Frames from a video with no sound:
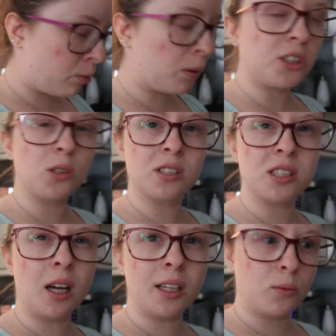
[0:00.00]
probably do it
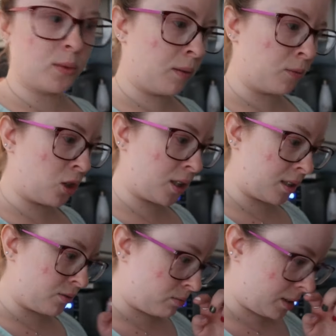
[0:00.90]
tonight when I'm
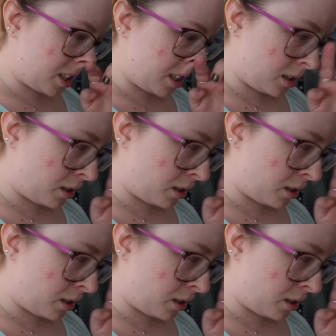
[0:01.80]
cooking for my dinner.